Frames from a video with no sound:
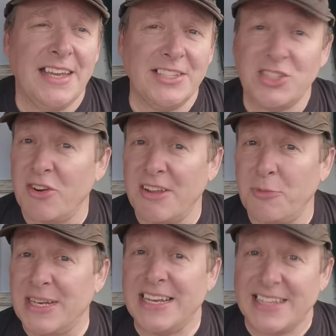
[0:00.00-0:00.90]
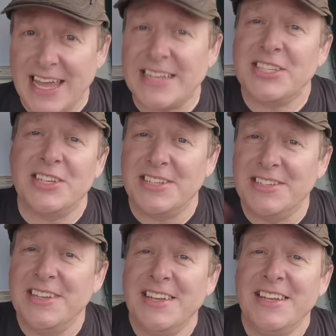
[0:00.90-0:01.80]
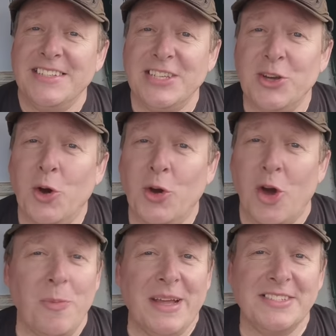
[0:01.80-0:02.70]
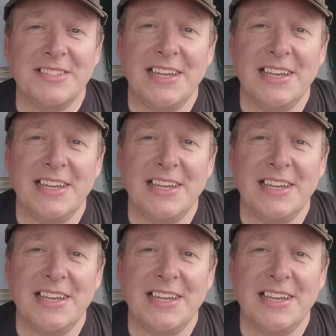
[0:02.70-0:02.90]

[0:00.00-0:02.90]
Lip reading: And sorry if we didn't get to your comments.